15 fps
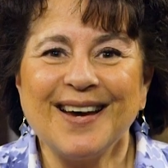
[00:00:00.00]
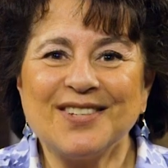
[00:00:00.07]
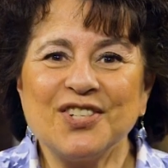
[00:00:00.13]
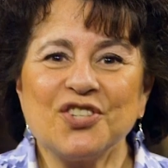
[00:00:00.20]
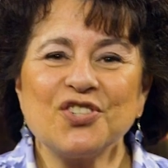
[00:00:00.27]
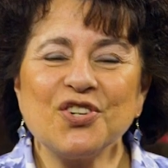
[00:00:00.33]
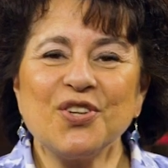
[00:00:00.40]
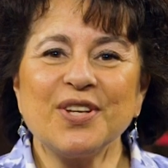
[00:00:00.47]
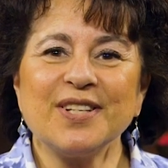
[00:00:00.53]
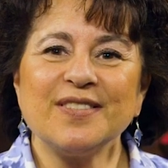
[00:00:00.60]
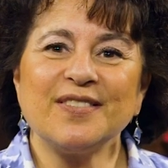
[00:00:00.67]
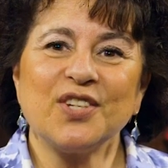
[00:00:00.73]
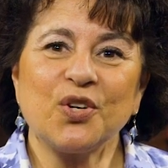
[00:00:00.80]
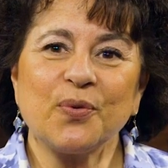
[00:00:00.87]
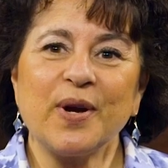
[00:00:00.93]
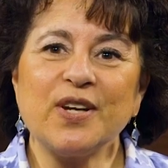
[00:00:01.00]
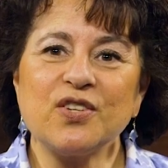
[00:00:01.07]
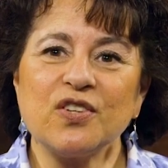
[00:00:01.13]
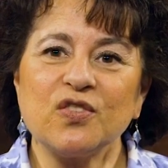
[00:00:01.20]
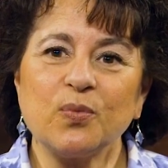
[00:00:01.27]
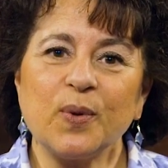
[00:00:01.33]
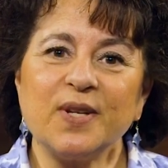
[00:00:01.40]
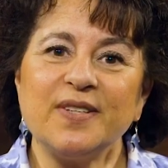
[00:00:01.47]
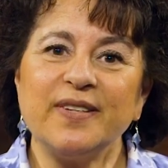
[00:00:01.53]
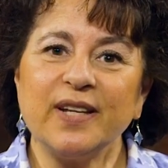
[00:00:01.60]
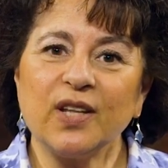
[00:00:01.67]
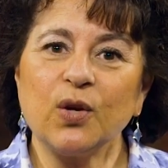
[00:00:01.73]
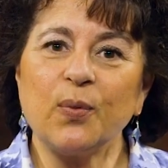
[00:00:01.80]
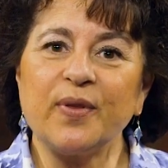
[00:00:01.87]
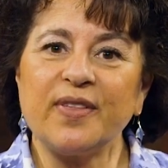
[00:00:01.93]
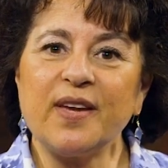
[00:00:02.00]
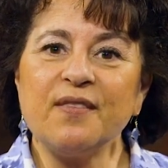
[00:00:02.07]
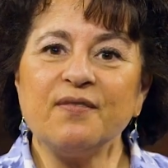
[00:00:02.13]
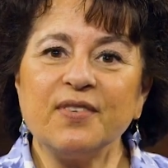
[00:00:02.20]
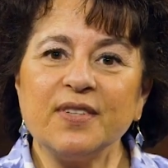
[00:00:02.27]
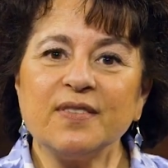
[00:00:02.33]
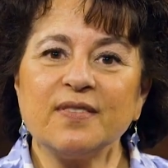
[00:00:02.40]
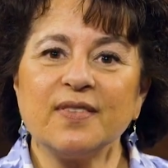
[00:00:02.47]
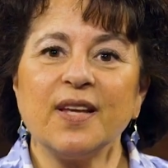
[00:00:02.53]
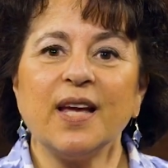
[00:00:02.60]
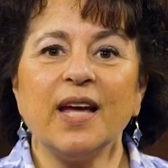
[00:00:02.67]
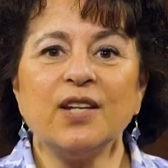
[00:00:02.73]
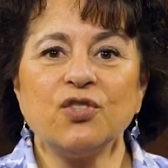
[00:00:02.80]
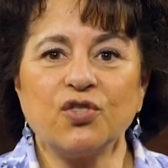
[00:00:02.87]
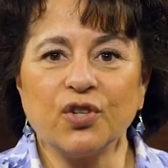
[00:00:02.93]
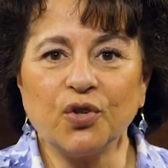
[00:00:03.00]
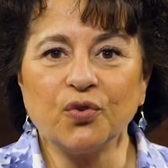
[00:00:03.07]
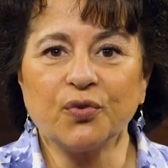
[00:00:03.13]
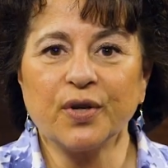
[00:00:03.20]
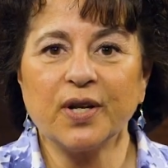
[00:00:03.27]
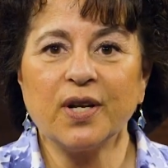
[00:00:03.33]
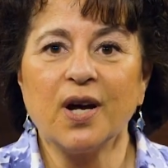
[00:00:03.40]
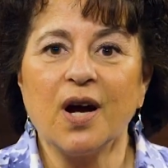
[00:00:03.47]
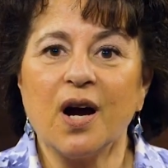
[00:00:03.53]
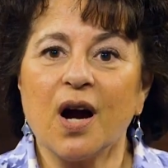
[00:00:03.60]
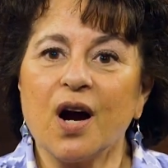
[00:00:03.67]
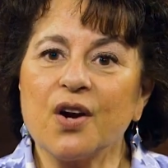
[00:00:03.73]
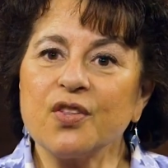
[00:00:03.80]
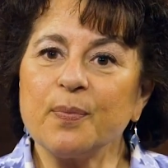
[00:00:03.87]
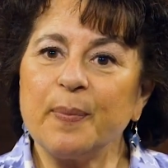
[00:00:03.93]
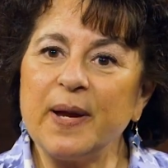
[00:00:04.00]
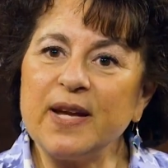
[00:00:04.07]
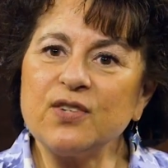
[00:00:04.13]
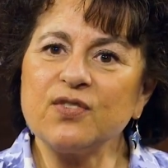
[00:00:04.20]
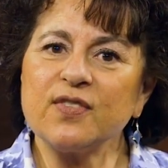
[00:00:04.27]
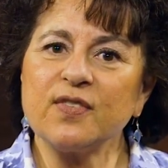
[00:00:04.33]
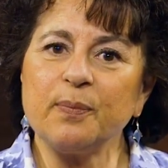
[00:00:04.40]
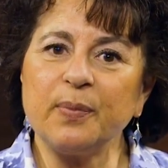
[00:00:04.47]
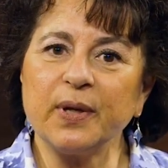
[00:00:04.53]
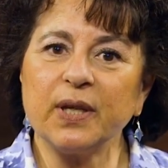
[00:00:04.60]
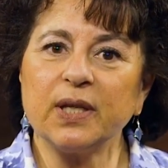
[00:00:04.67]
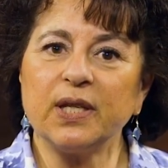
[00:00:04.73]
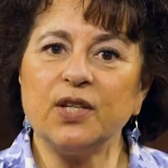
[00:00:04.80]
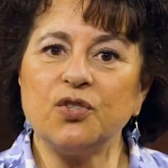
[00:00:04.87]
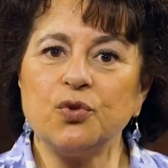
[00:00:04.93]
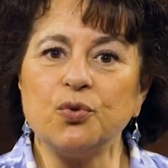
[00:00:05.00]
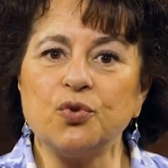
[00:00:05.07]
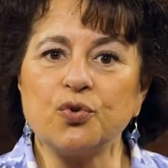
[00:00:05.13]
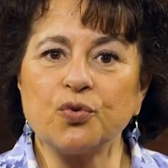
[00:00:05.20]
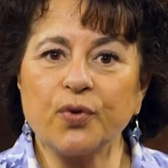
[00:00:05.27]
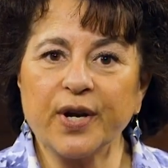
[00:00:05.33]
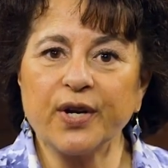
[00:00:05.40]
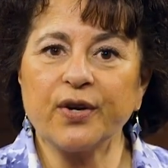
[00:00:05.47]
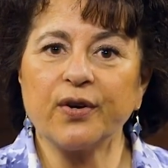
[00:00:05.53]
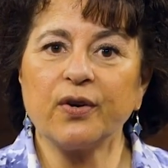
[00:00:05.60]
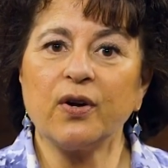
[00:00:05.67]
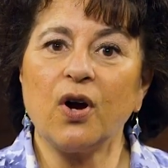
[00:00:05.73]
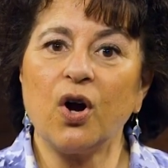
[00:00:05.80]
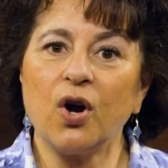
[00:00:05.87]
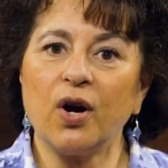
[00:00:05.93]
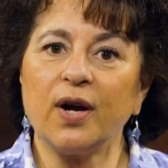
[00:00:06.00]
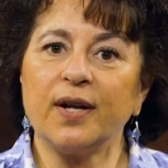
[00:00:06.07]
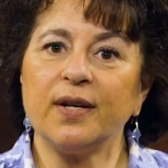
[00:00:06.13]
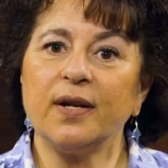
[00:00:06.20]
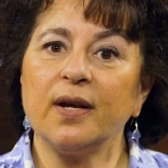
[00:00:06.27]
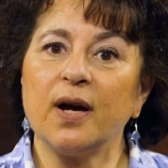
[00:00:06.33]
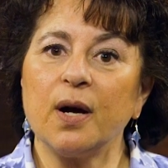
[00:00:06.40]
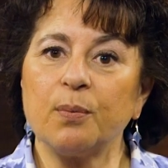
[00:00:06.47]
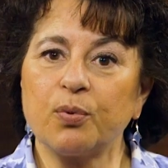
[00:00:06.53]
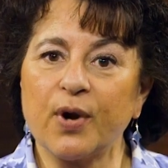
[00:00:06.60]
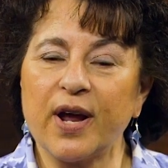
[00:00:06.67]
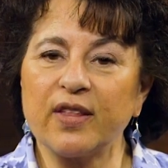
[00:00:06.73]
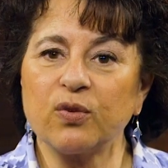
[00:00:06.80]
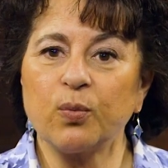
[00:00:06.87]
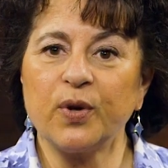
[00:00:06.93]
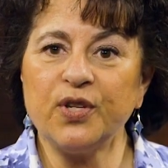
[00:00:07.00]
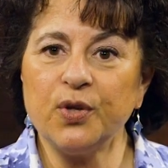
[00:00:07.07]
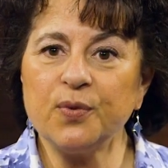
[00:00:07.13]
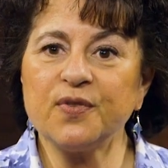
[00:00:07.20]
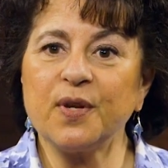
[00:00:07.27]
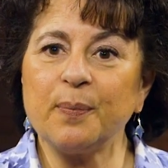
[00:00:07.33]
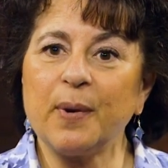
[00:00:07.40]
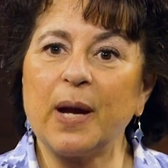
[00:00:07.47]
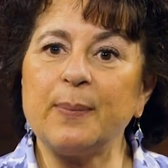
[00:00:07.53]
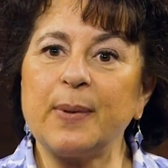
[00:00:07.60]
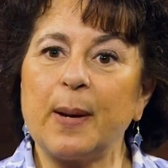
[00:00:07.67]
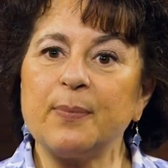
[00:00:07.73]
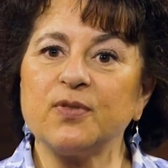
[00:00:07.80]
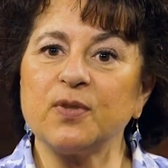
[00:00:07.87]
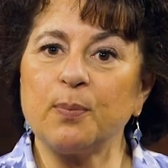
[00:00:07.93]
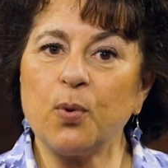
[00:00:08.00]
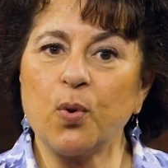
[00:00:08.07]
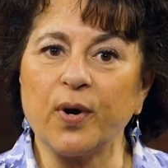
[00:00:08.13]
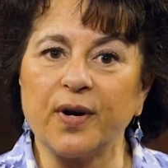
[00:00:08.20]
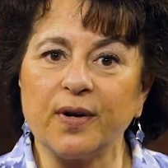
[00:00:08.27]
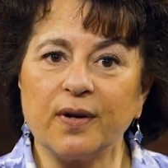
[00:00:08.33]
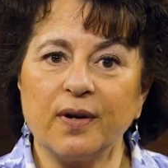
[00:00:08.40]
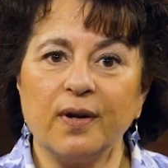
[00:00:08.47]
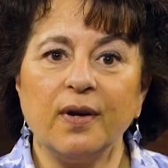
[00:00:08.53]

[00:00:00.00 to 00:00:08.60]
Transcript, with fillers: Additional considerations when dealing with infants and children are the patient's ability to trigger on a breath when using BiPAP support.